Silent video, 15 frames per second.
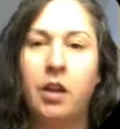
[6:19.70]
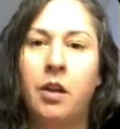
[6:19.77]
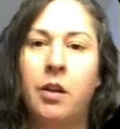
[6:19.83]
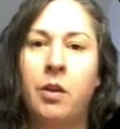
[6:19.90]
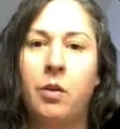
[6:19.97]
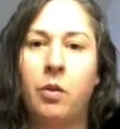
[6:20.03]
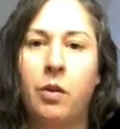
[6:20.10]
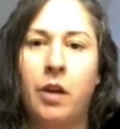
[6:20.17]

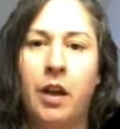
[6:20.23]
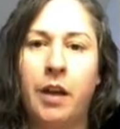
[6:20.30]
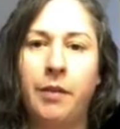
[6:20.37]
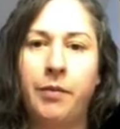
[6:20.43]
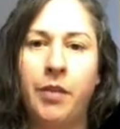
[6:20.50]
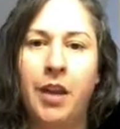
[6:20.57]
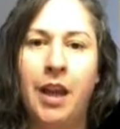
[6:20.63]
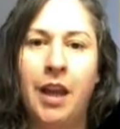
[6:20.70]
Okay.
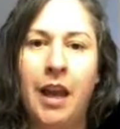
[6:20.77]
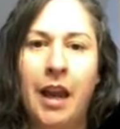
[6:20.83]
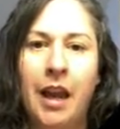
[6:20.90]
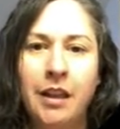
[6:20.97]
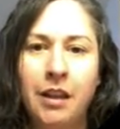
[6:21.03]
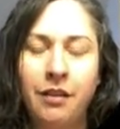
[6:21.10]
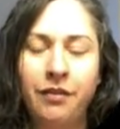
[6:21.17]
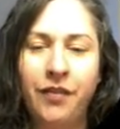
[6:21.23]
And
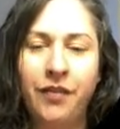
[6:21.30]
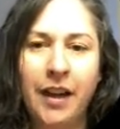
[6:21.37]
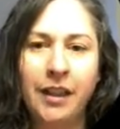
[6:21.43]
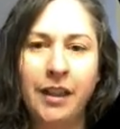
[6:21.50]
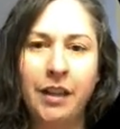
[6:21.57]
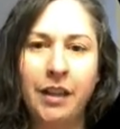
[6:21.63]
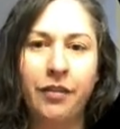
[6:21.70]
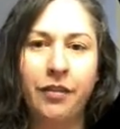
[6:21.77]
then
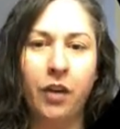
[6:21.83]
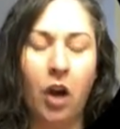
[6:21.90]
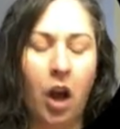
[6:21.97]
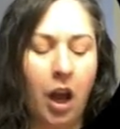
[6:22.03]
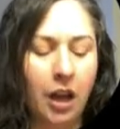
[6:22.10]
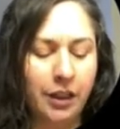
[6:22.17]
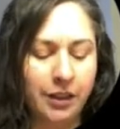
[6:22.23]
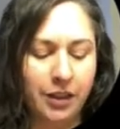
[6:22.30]
finally for
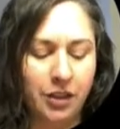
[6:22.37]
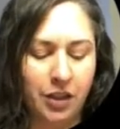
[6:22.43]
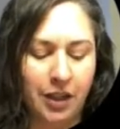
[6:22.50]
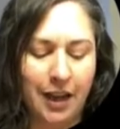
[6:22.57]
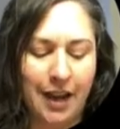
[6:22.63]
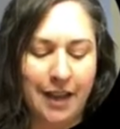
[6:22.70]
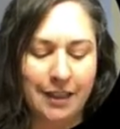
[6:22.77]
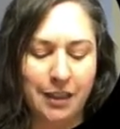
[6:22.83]
oxygen, it
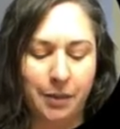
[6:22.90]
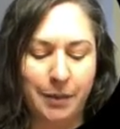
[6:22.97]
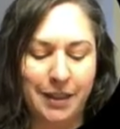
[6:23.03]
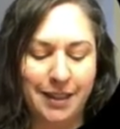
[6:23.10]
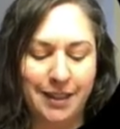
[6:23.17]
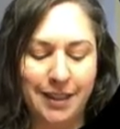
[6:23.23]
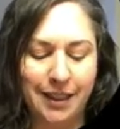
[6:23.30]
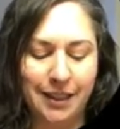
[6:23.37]
has to be
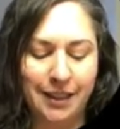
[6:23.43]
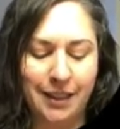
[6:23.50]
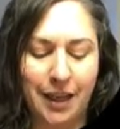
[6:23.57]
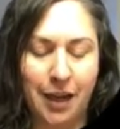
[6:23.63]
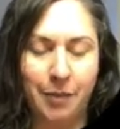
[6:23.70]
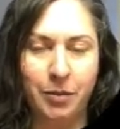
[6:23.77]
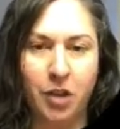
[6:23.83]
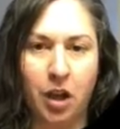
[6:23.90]
6
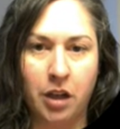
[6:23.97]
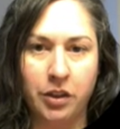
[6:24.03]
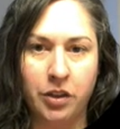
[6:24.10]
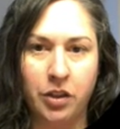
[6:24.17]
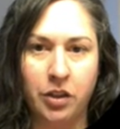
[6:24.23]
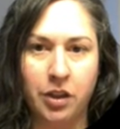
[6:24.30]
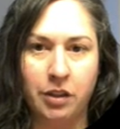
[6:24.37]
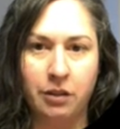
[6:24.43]
times
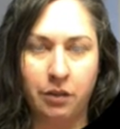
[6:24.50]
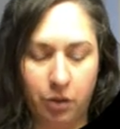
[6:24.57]
oxygen.